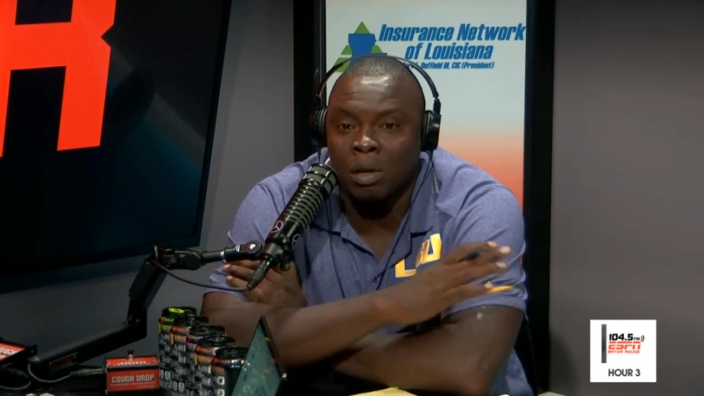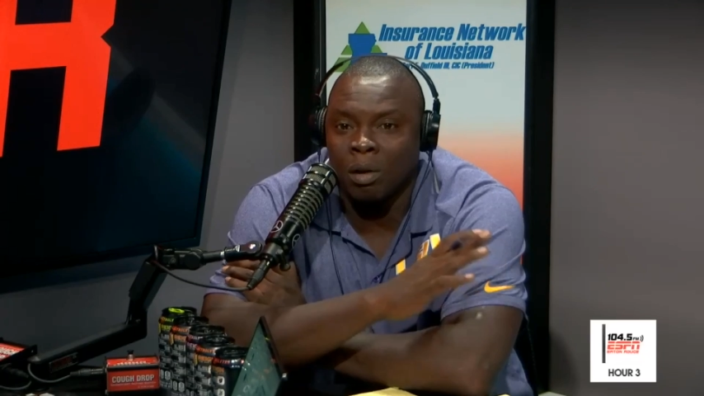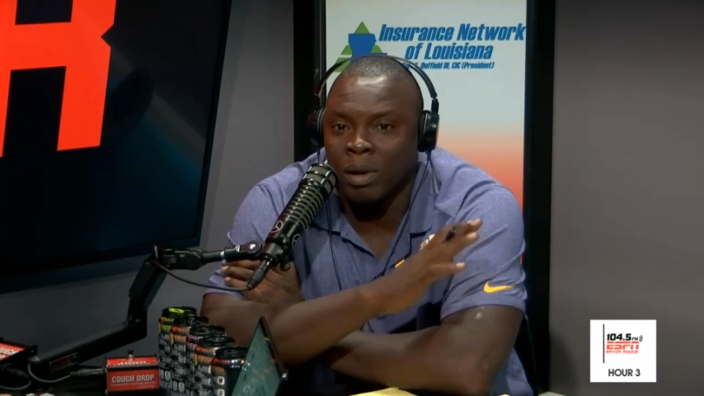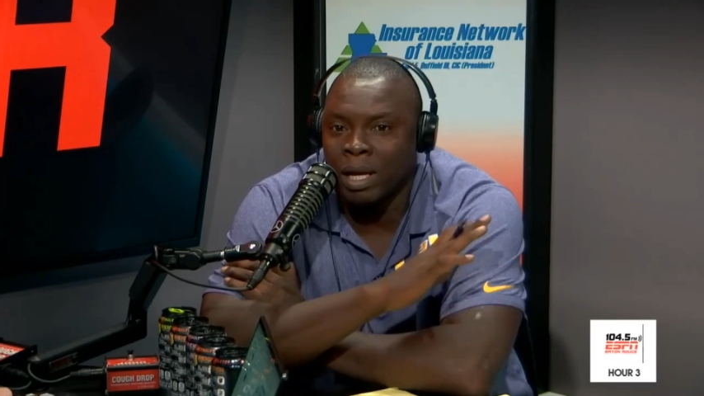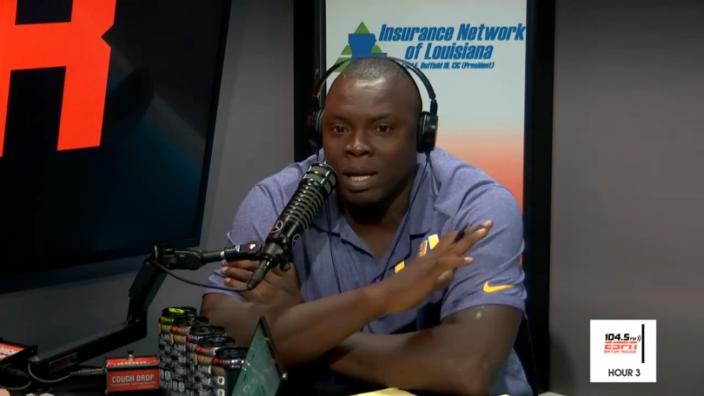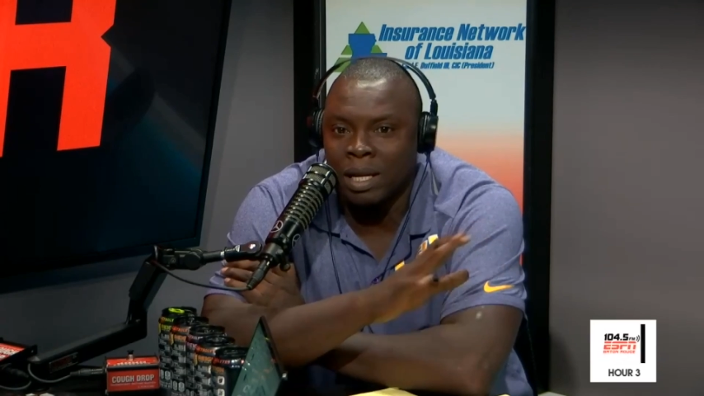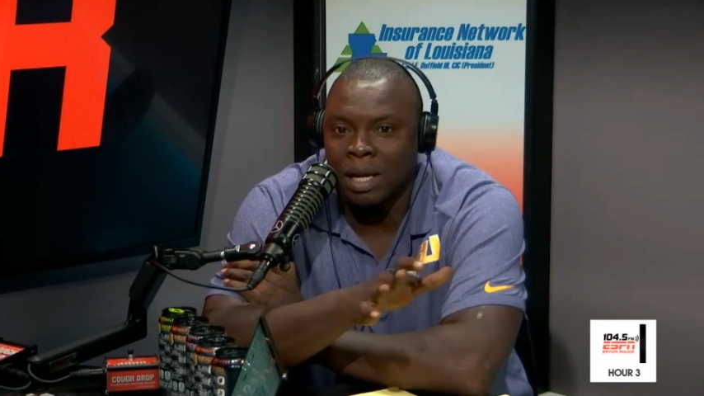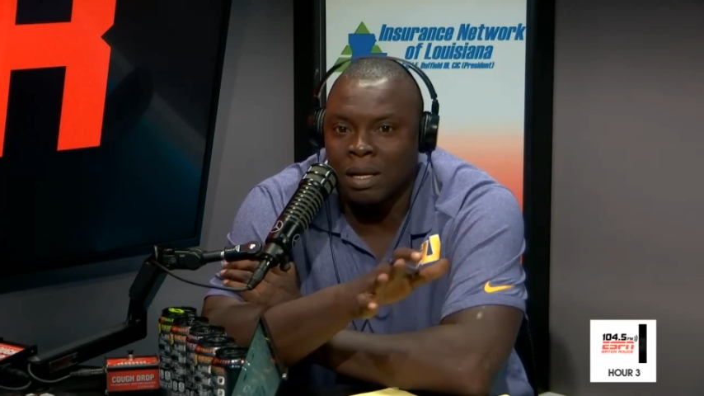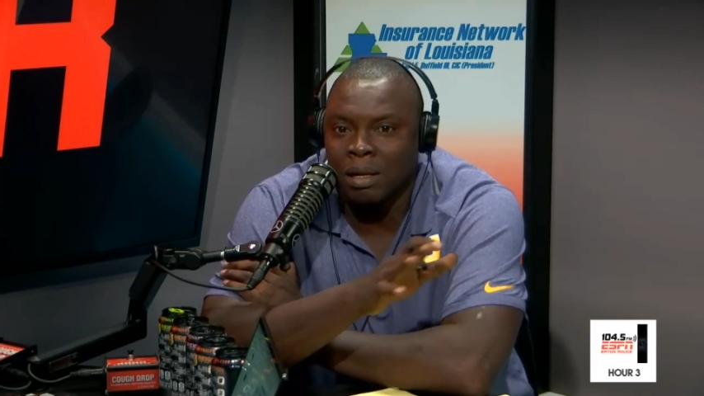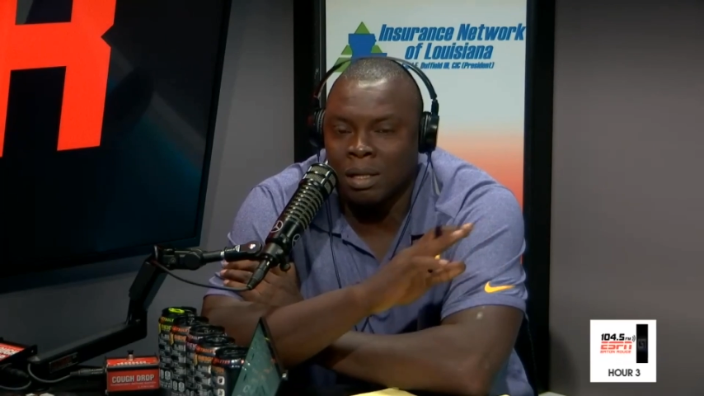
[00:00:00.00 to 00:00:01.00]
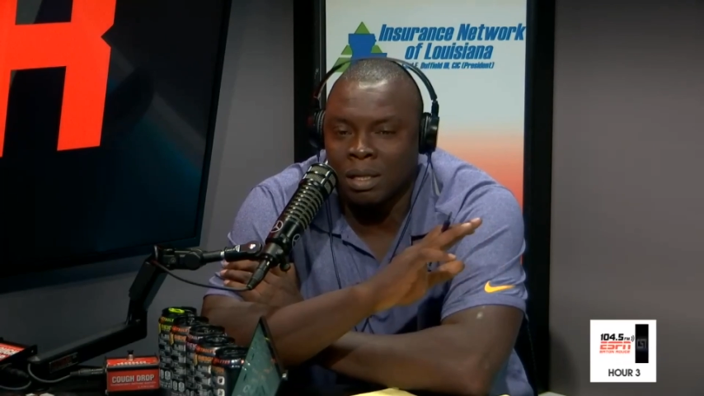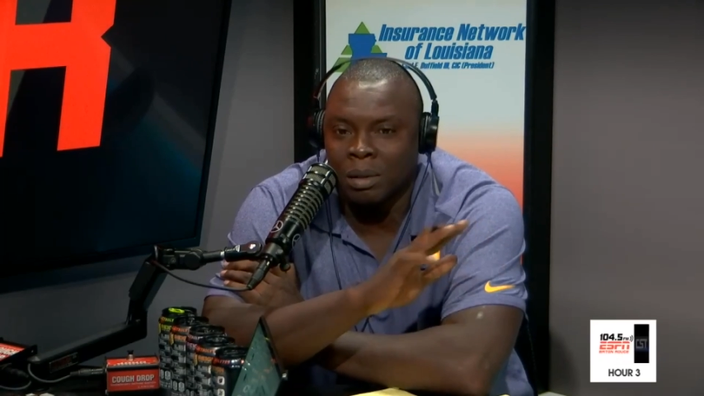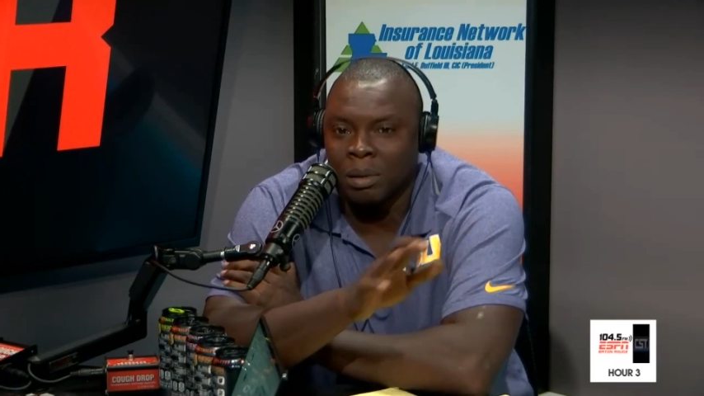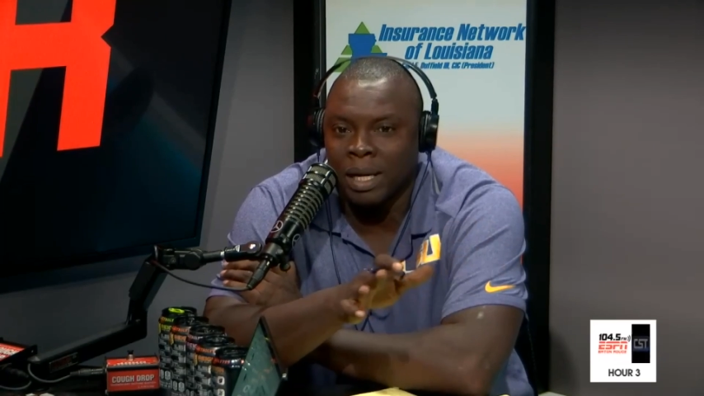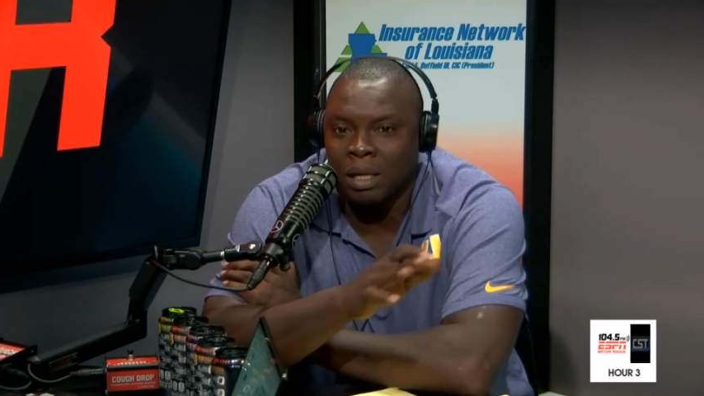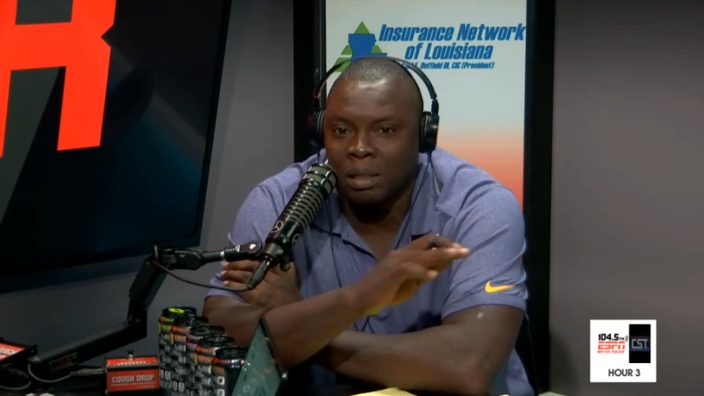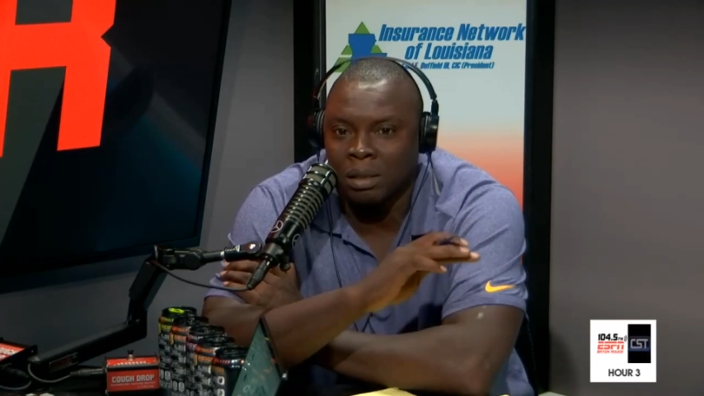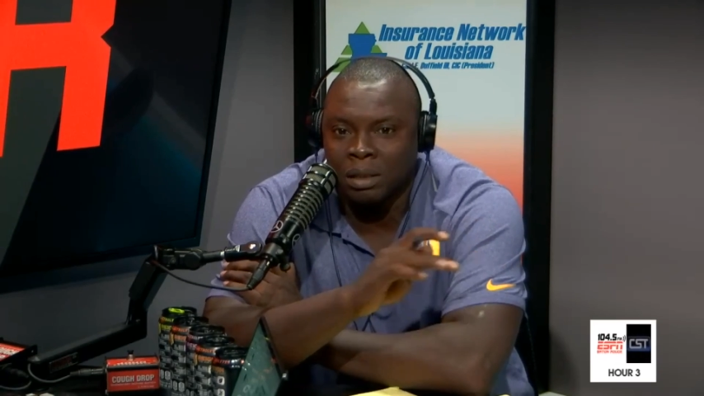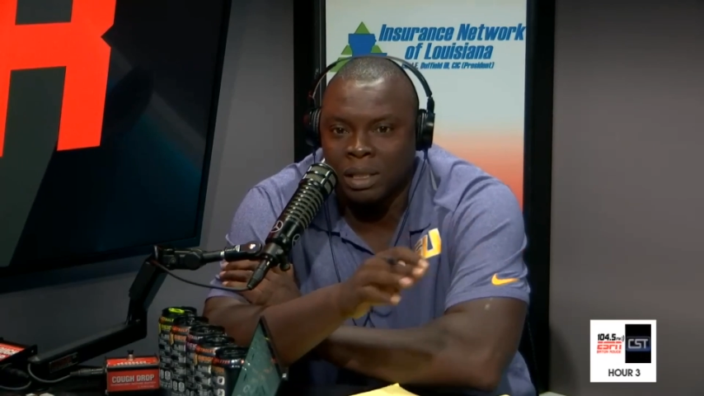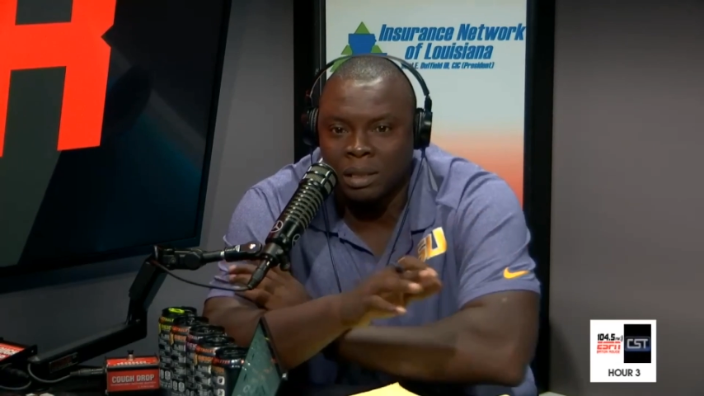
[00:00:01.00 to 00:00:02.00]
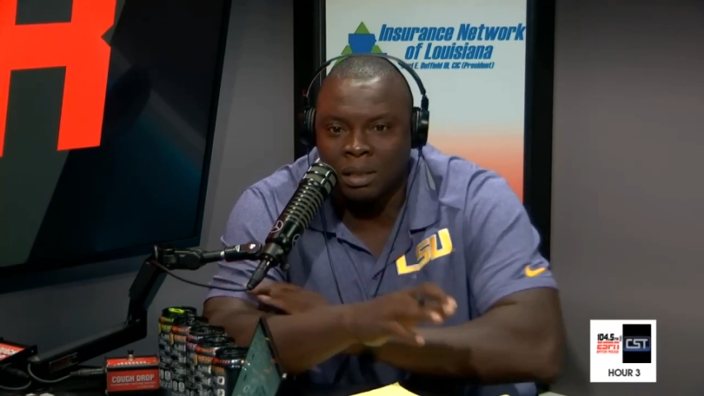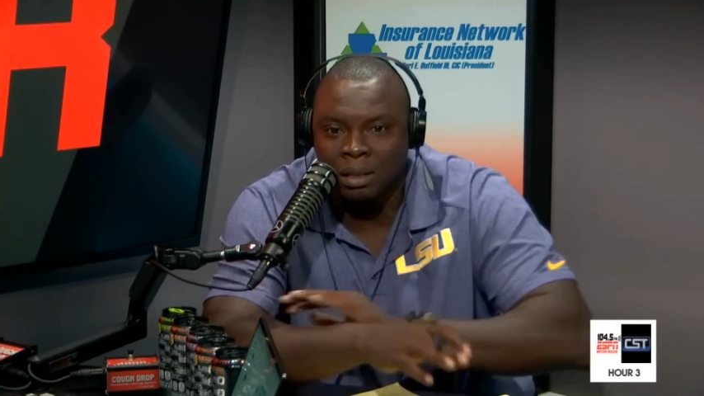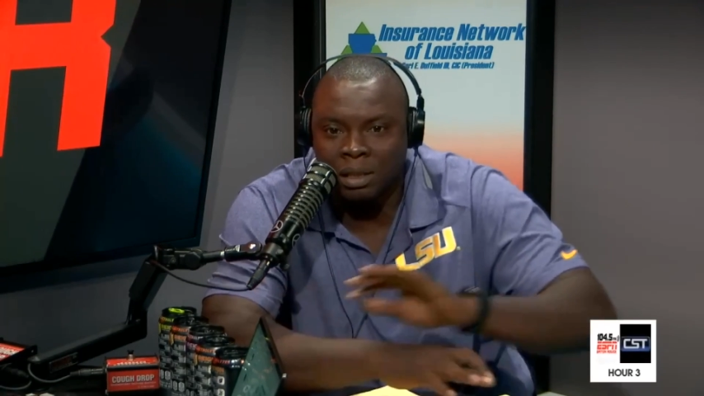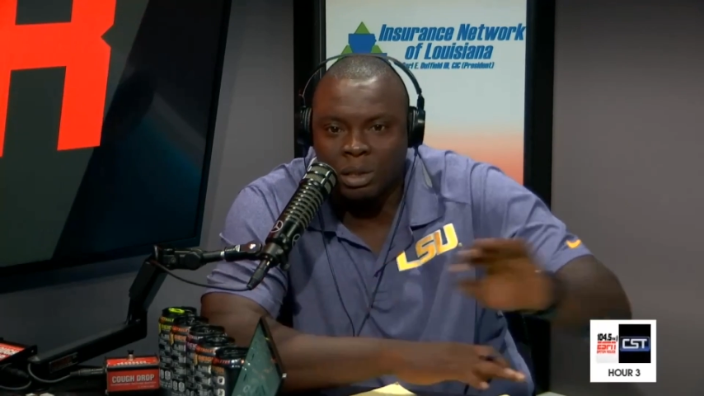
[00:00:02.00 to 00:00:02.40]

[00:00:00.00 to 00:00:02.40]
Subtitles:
you know, they let the